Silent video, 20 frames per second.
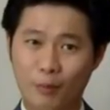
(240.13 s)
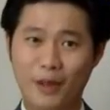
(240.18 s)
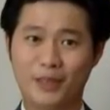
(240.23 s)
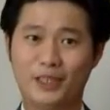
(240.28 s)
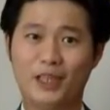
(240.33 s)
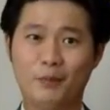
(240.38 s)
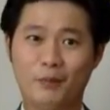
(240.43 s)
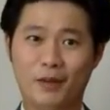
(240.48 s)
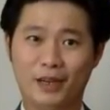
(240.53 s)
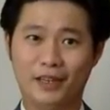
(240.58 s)

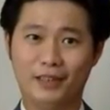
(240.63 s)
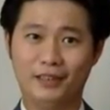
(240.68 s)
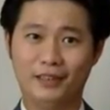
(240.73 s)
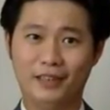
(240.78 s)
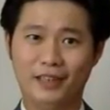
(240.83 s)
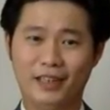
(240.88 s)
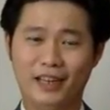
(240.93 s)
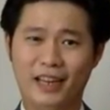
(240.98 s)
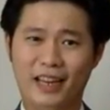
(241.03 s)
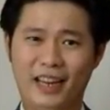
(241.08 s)
domestic
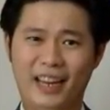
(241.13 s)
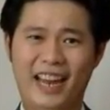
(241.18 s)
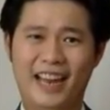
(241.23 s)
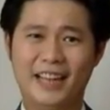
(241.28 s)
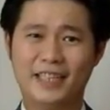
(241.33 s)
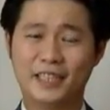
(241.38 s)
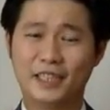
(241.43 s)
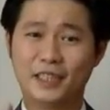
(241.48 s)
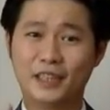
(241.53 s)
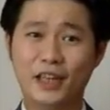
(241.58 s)
market
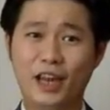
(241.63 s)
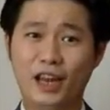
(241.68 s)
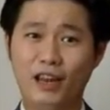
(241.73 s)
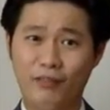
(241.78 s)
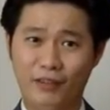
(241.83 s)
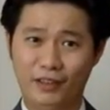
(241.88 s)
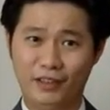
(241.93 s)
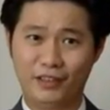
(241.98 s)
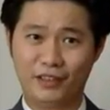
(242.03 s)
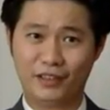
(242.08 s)
it has
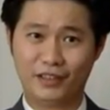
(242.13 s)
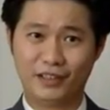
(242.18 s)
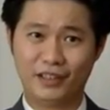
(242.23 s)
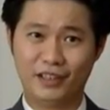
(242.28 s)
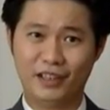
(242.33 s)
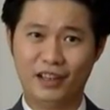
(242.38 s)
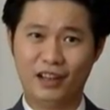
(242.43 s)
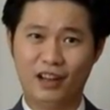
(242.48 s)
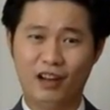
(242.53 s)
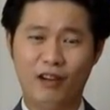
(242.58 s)
savings